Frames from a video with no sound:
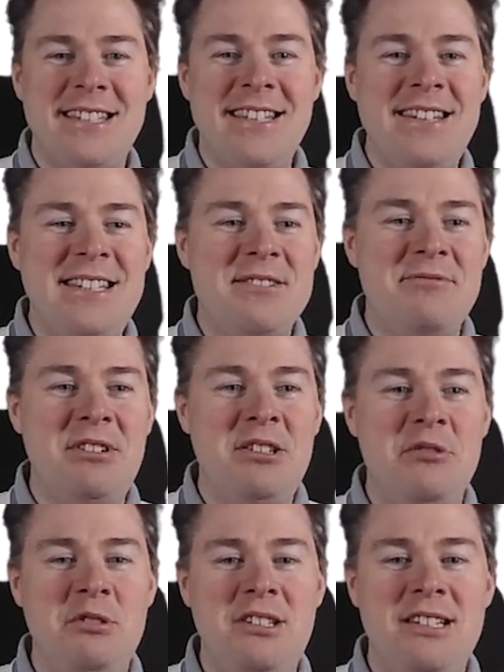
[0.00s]
In this
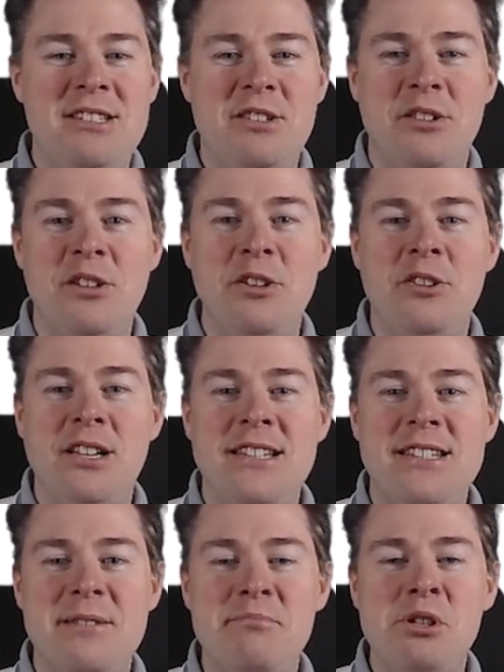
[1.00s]
video, we're just going to look
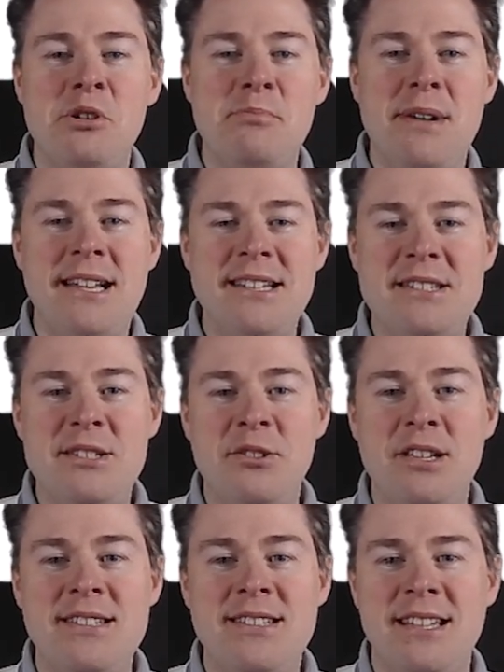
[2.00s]
at some commands you
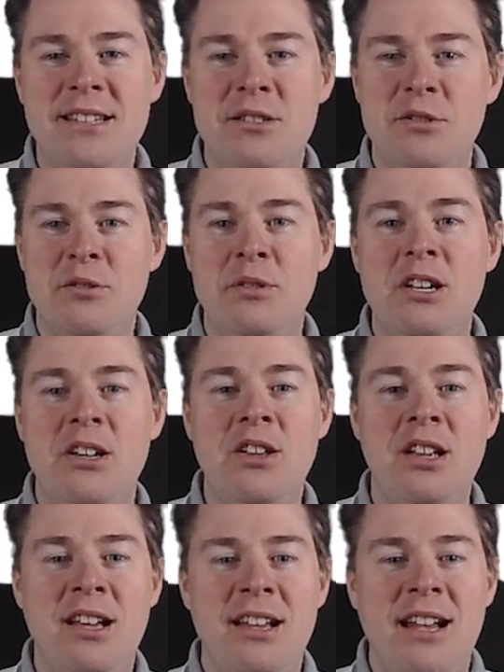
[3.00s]
can send to
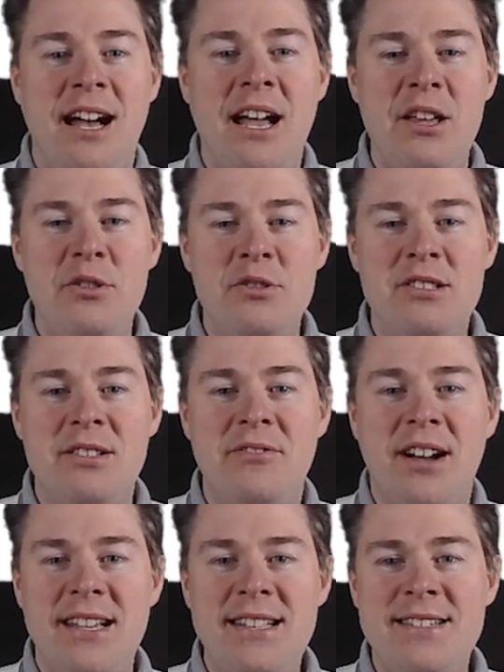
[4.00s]
an iOS
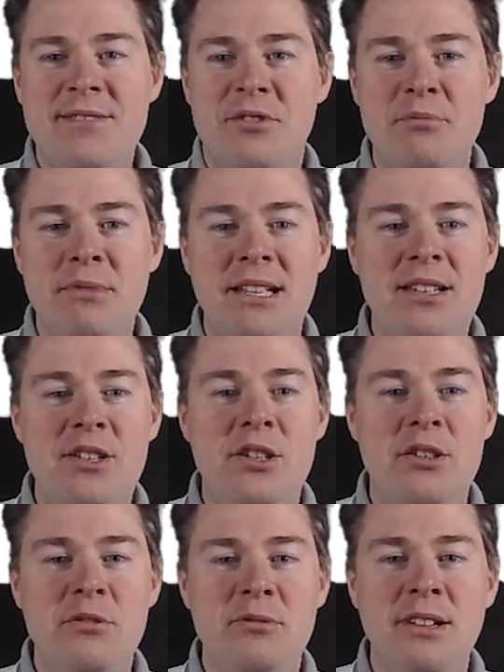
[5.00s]
device from
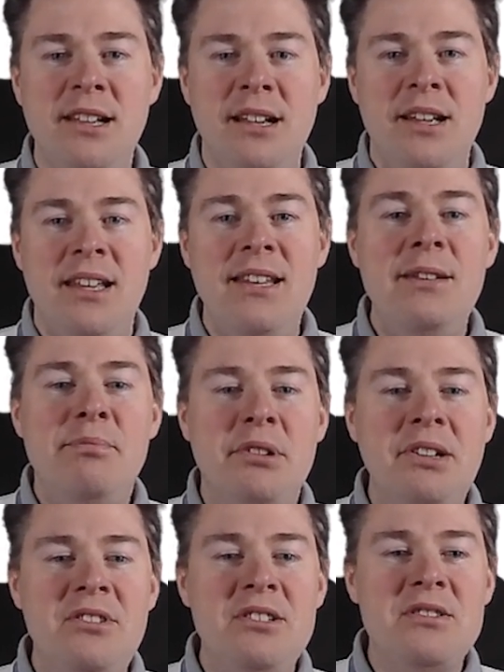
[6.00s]
Intune. In the
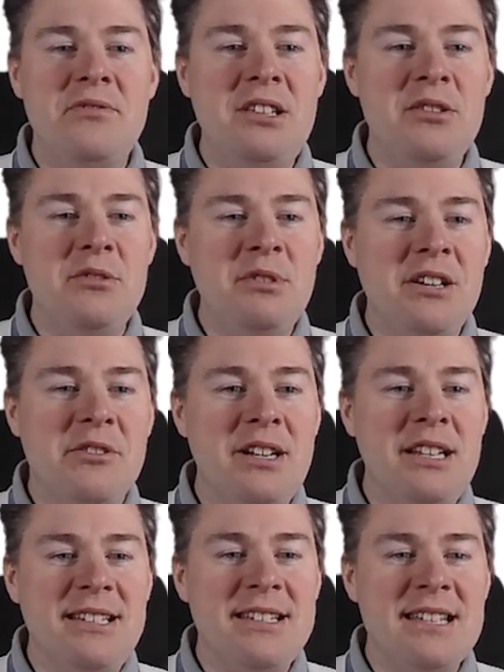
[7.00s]
previous video, we
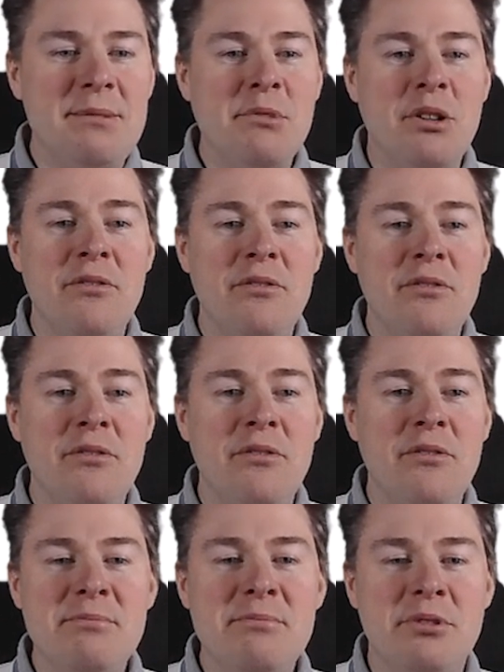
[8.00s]
created some
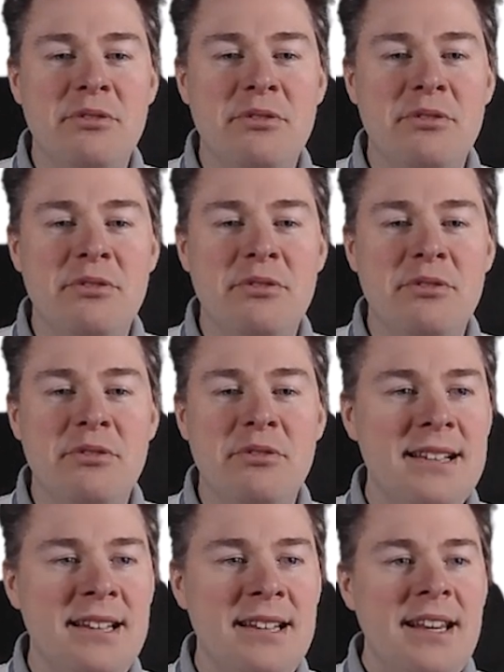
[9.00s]
configuration
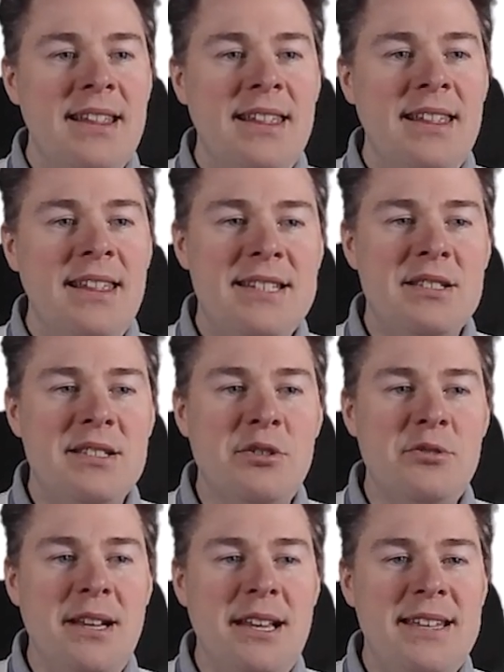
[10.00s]
profiles. Let's
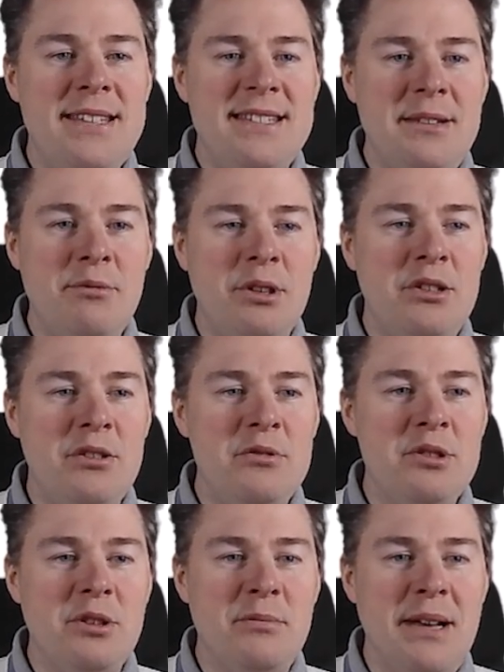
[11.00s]
go and see what
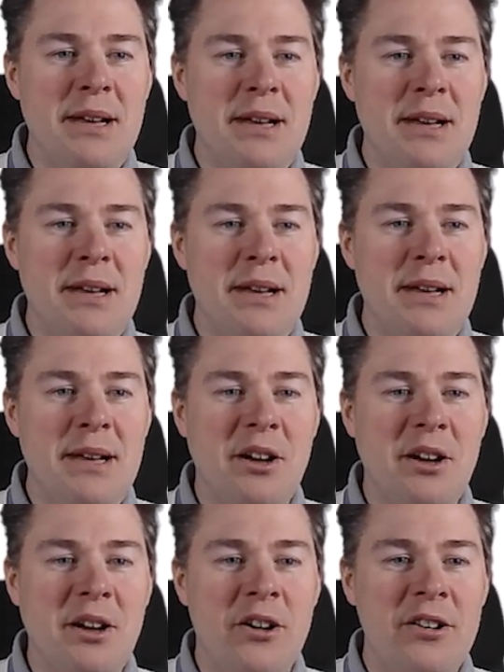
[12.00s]
those commands
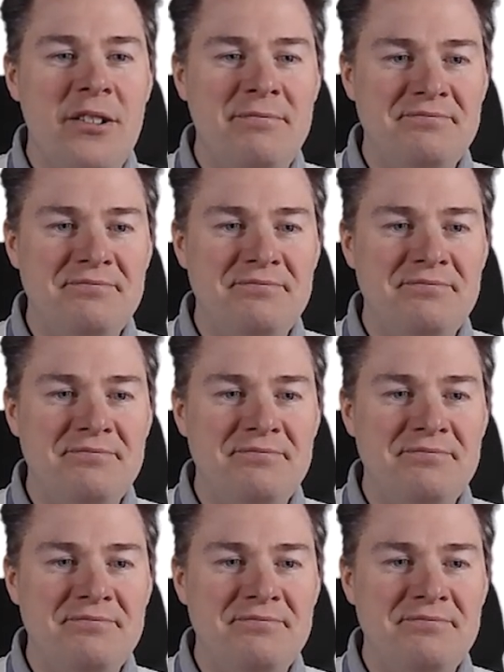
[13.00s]
are.